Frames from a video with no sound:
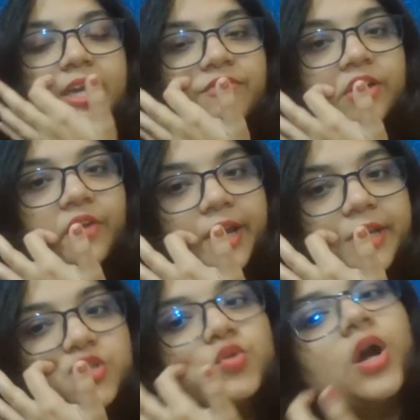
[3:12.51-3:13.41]
giving
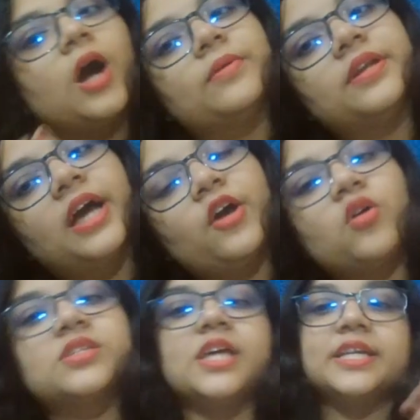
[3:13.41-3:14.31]
rise to carbon
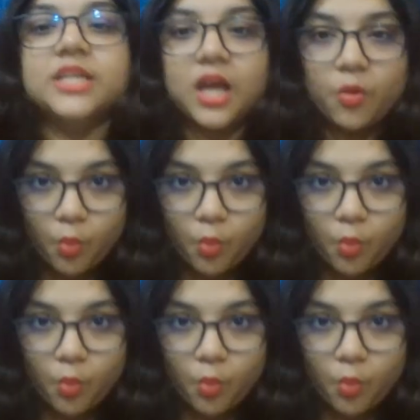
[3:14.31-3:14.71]
dioxide,